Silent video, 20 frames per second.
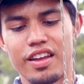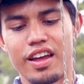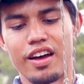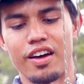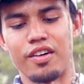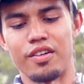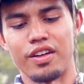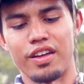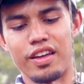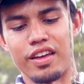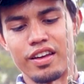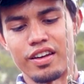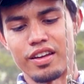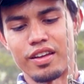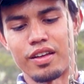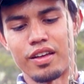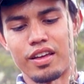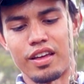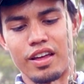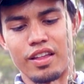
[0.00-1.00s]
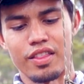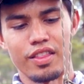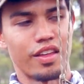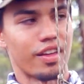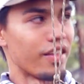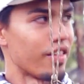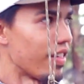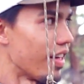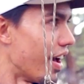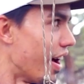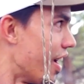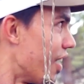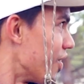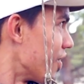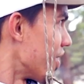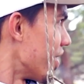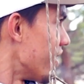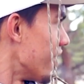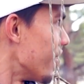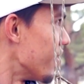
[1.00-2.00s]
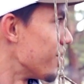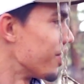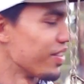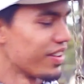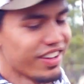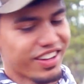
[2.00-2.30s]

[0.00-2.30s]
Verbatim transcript: Down and get this out of.